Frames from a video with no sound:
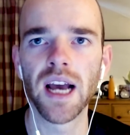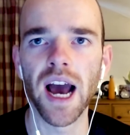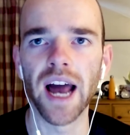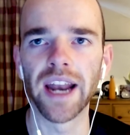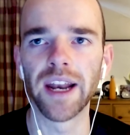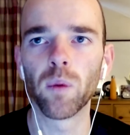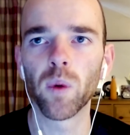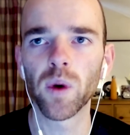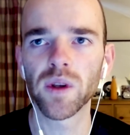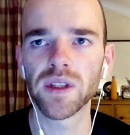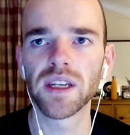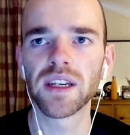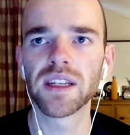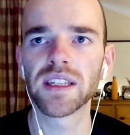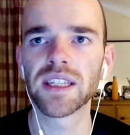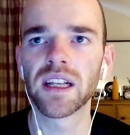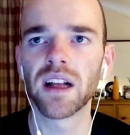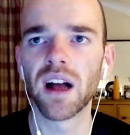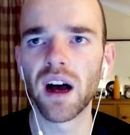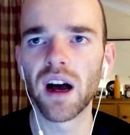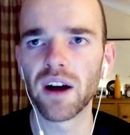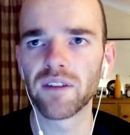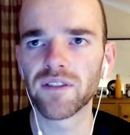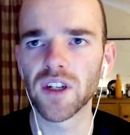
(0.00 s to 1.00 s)
And it wasn't
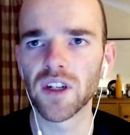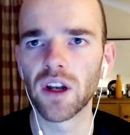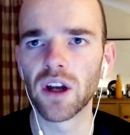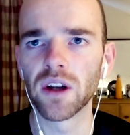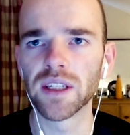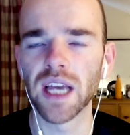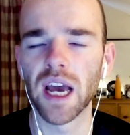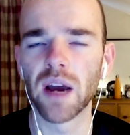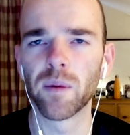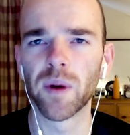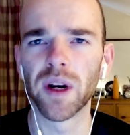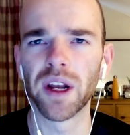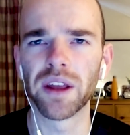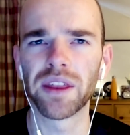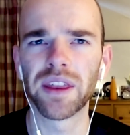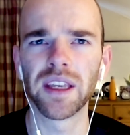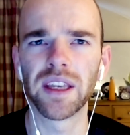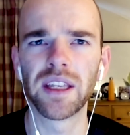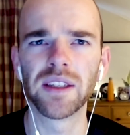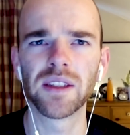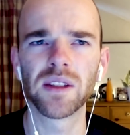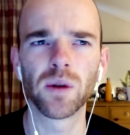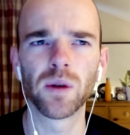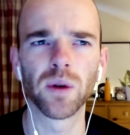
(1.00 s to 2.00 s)
until after lockdown when I
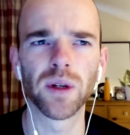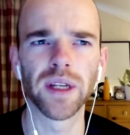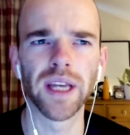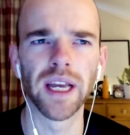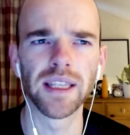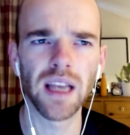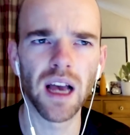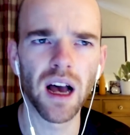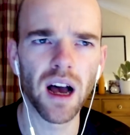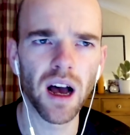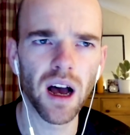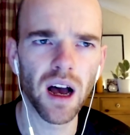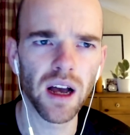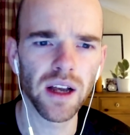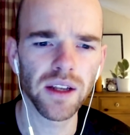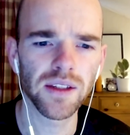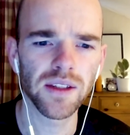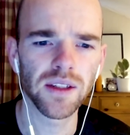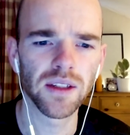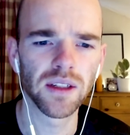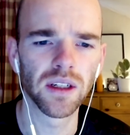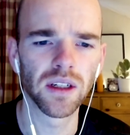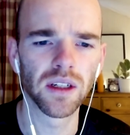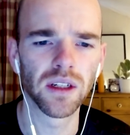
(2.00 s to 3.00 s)
think he scored against
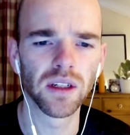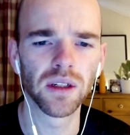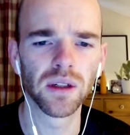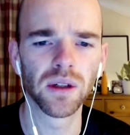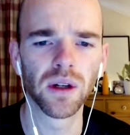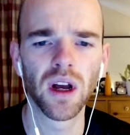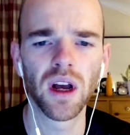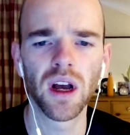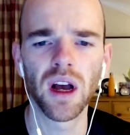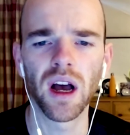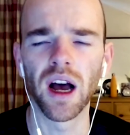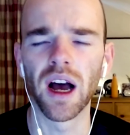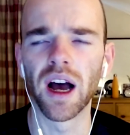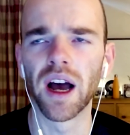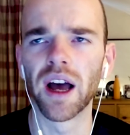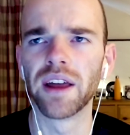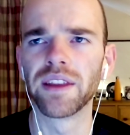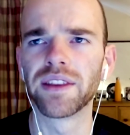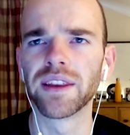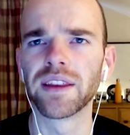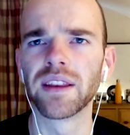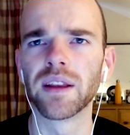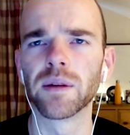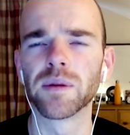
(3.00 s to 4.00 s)
Arsenal.
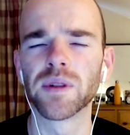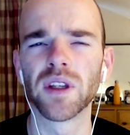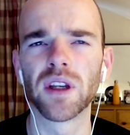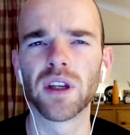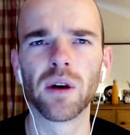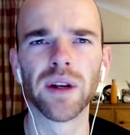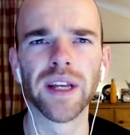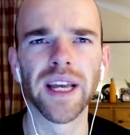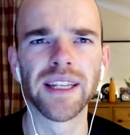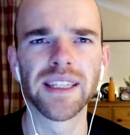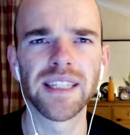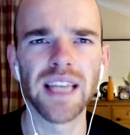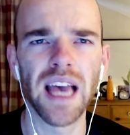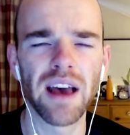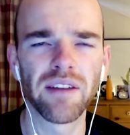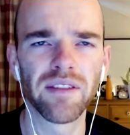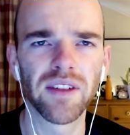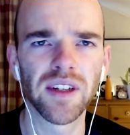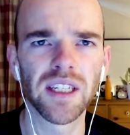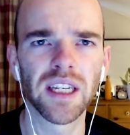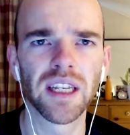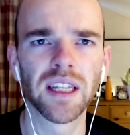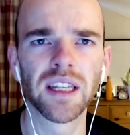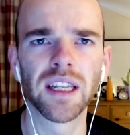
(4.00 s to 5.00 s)
I think there was a goal against
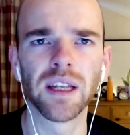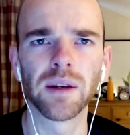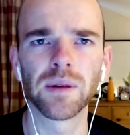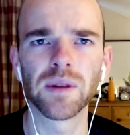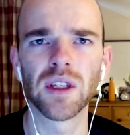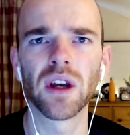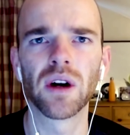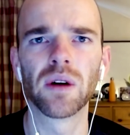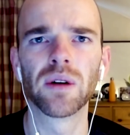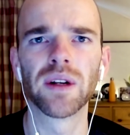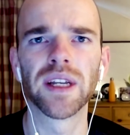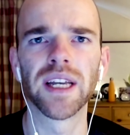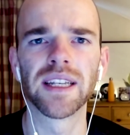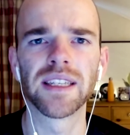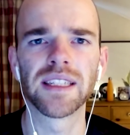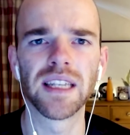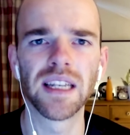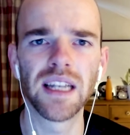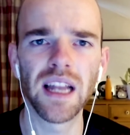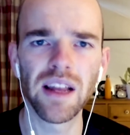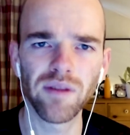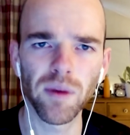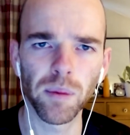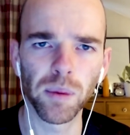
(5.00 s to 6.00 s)
Everton. There was a goal
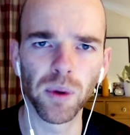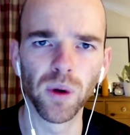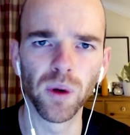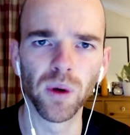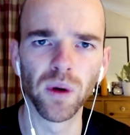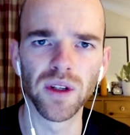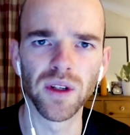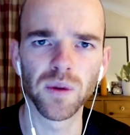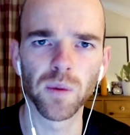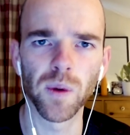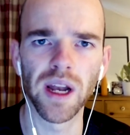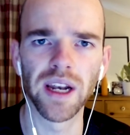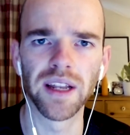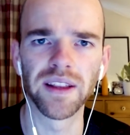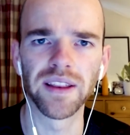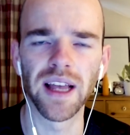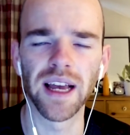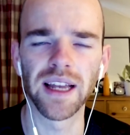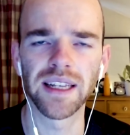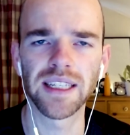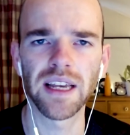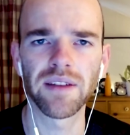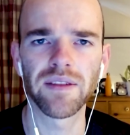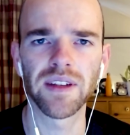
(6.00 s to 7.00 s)
against Liverpool as well in
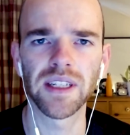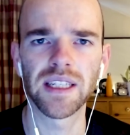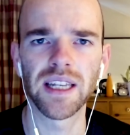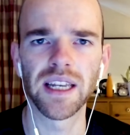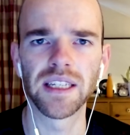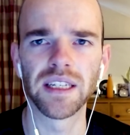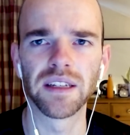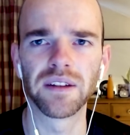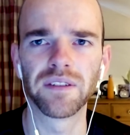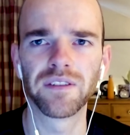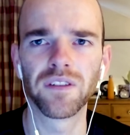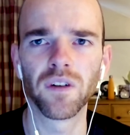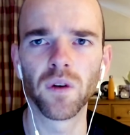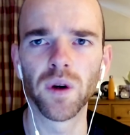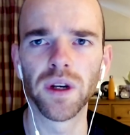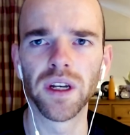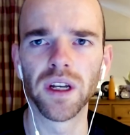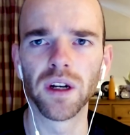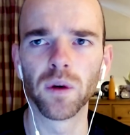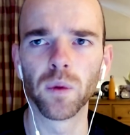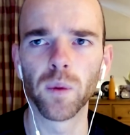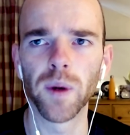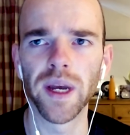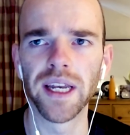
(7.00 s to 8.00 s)
that devastating
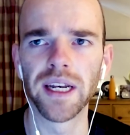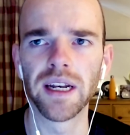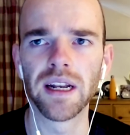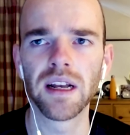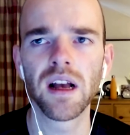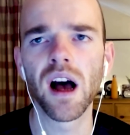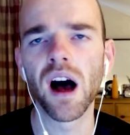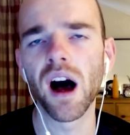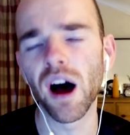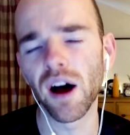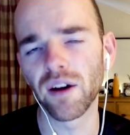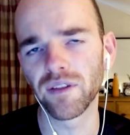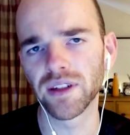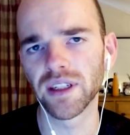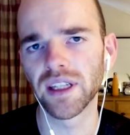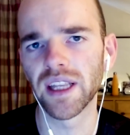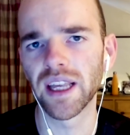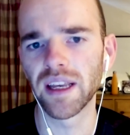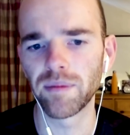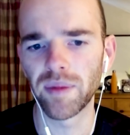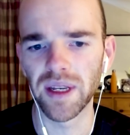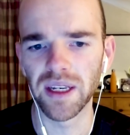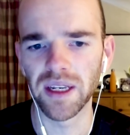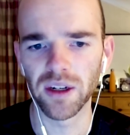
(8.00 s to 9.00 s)
4-0 win after
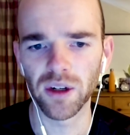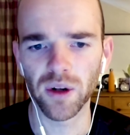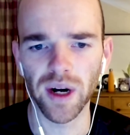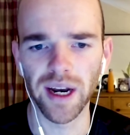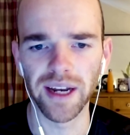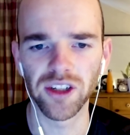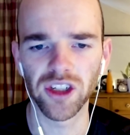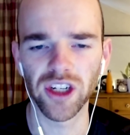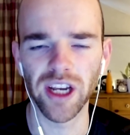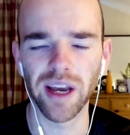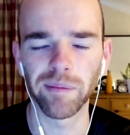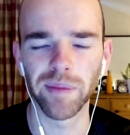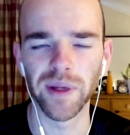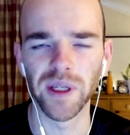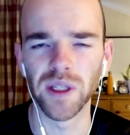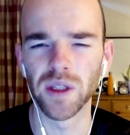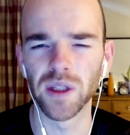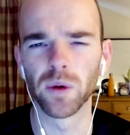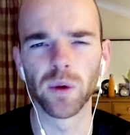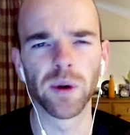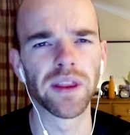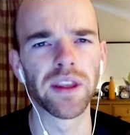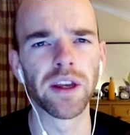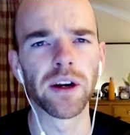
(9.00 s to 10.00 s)
they'd been crowned
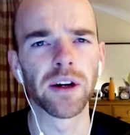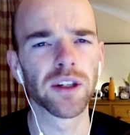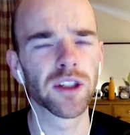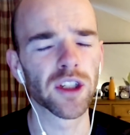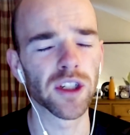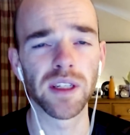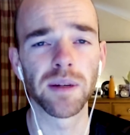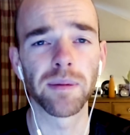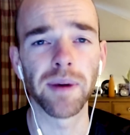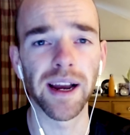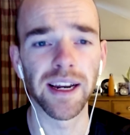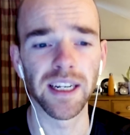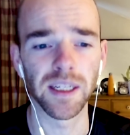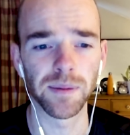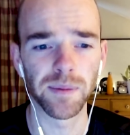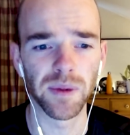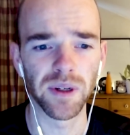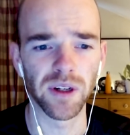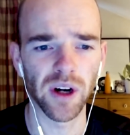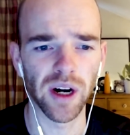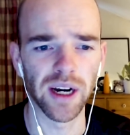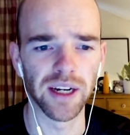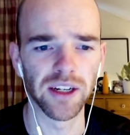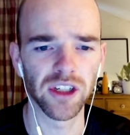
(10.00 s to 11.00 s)
champions, or when they were just about to
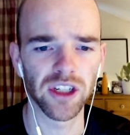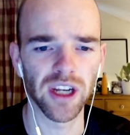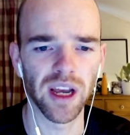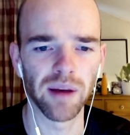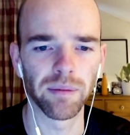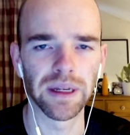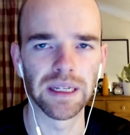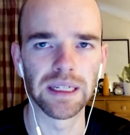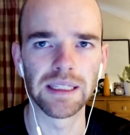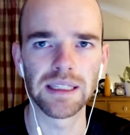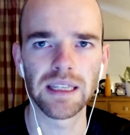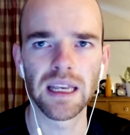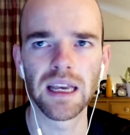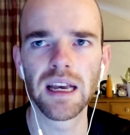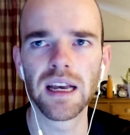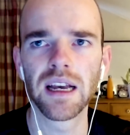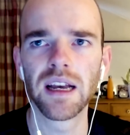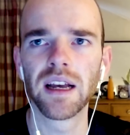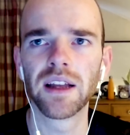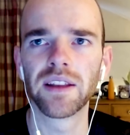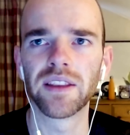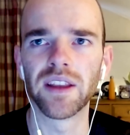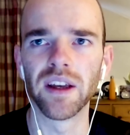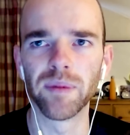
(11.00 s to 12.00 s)
be crowned champions,
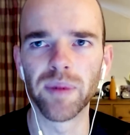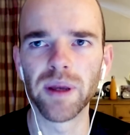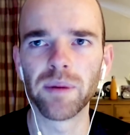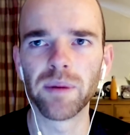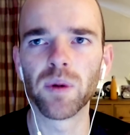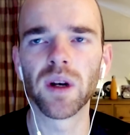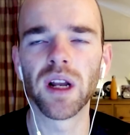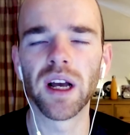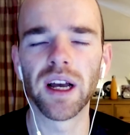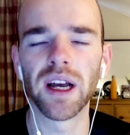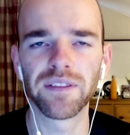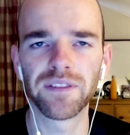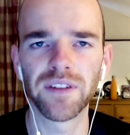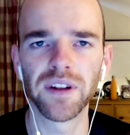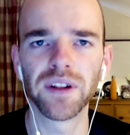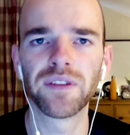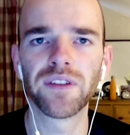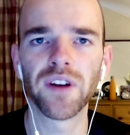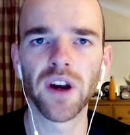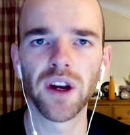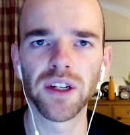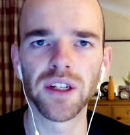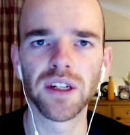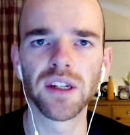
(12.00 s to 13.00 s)
that people like Phil
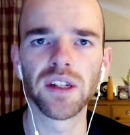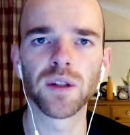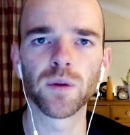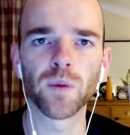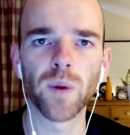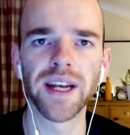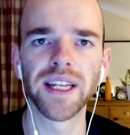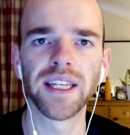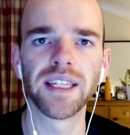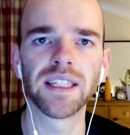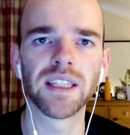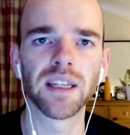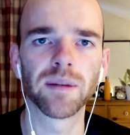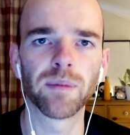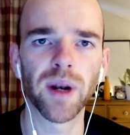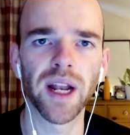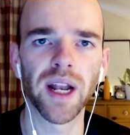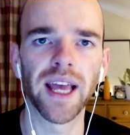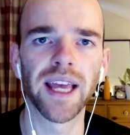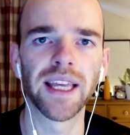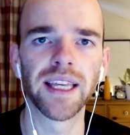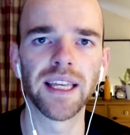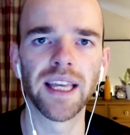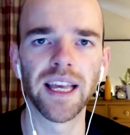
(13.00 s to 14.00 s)
Foden is ready to
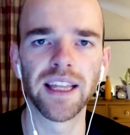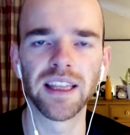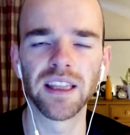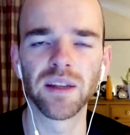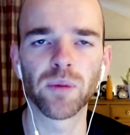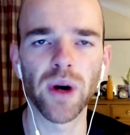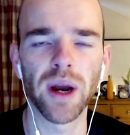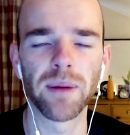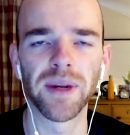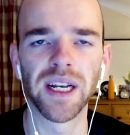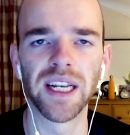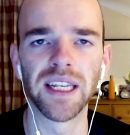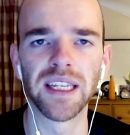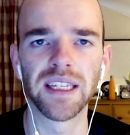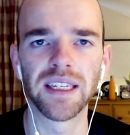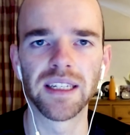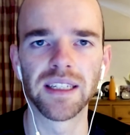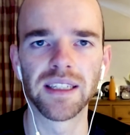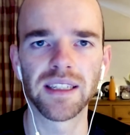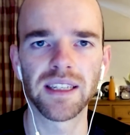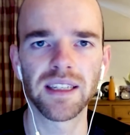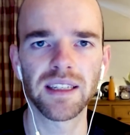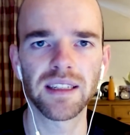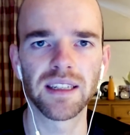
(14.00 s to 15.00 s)
play in the Premier League
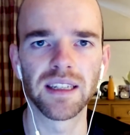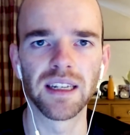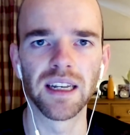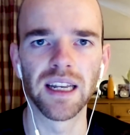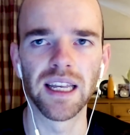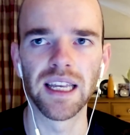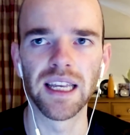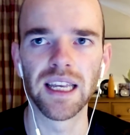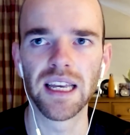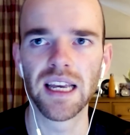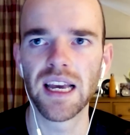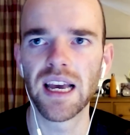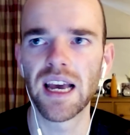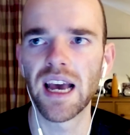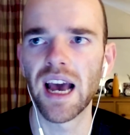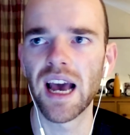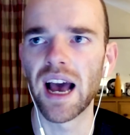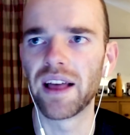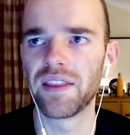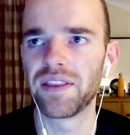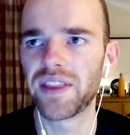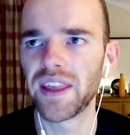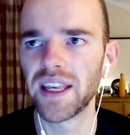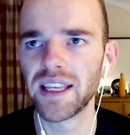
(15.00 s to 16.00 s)
consistently.
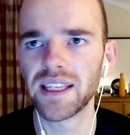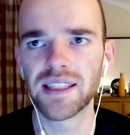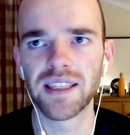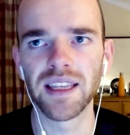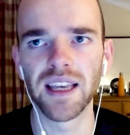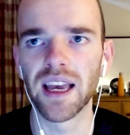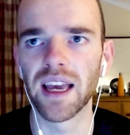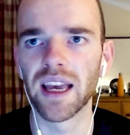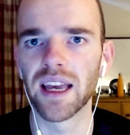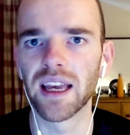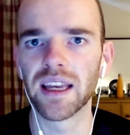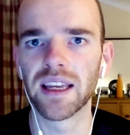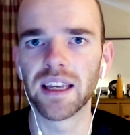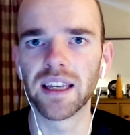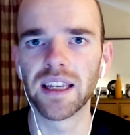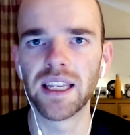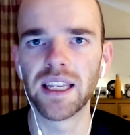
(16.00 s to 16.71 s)
And this year,